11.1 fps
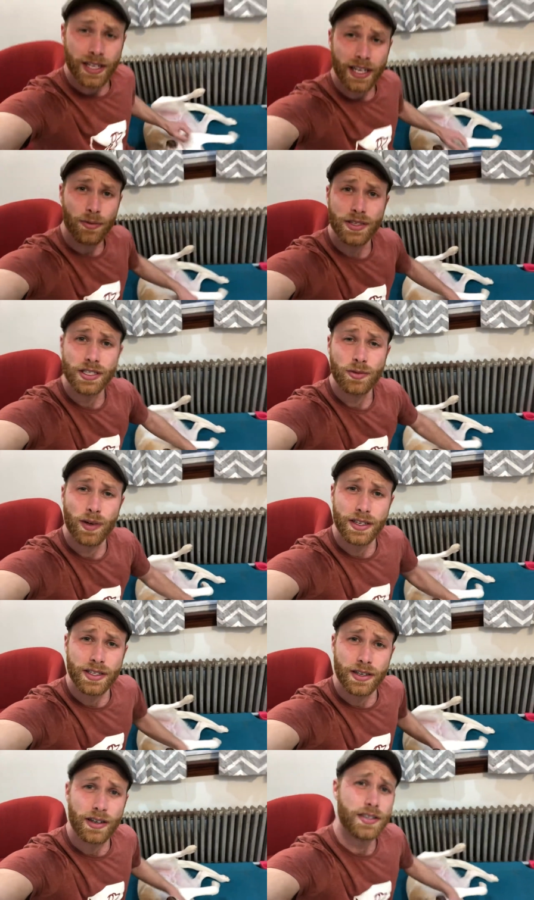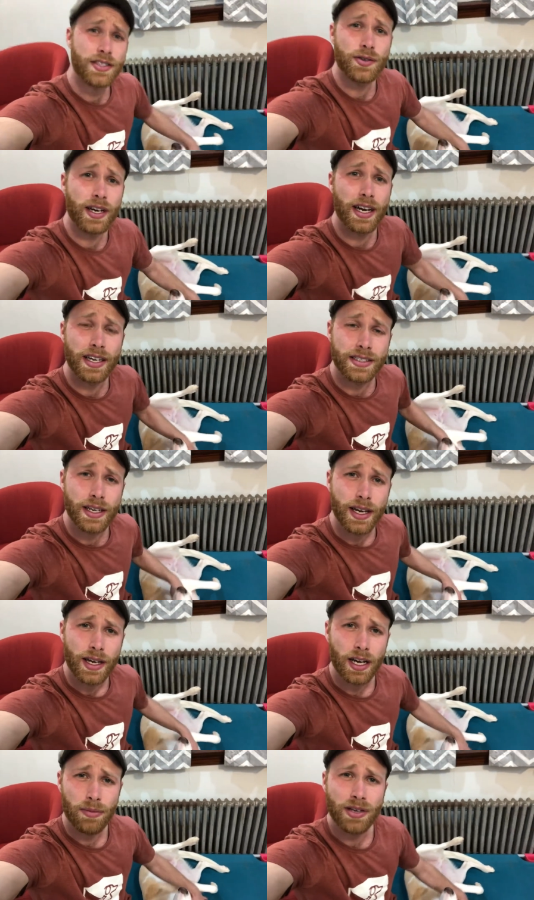today we just wanted to talk to you guys
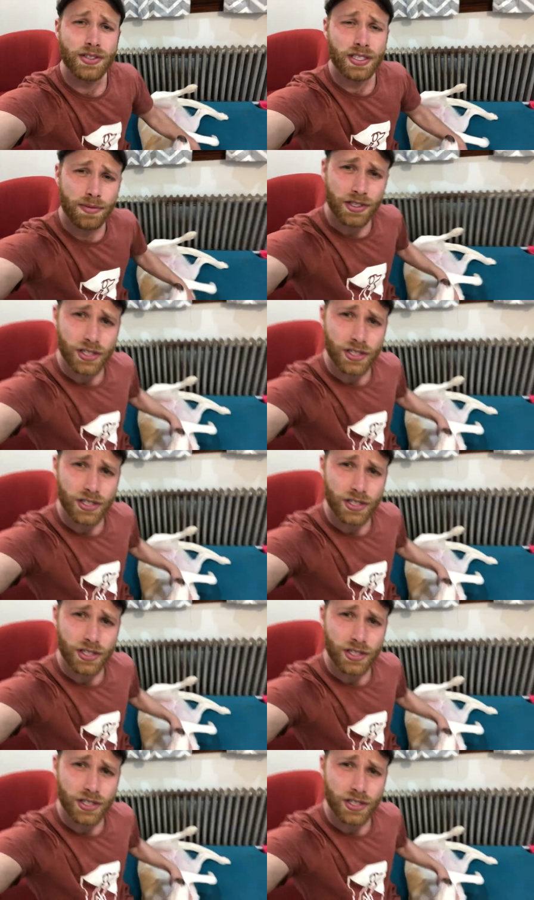about some of the